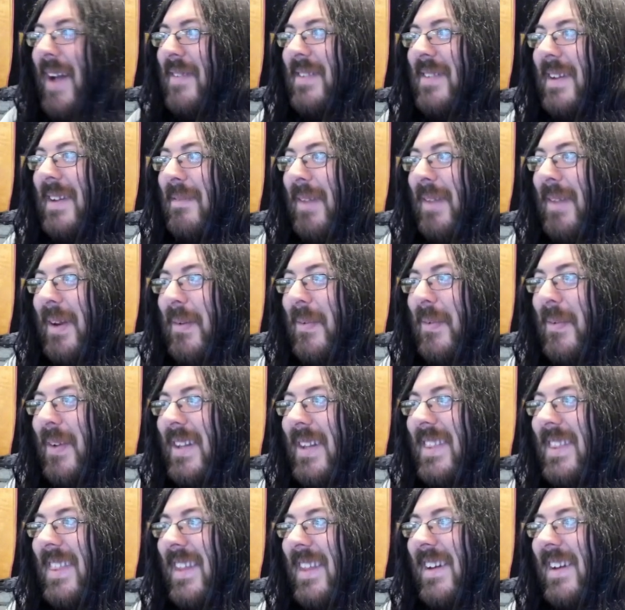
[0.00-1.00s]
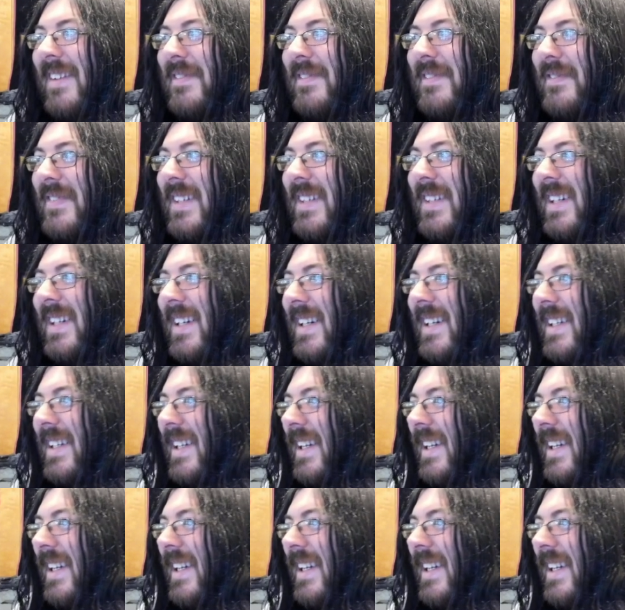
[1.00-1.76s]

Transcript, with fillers: I'm like, what the fuck?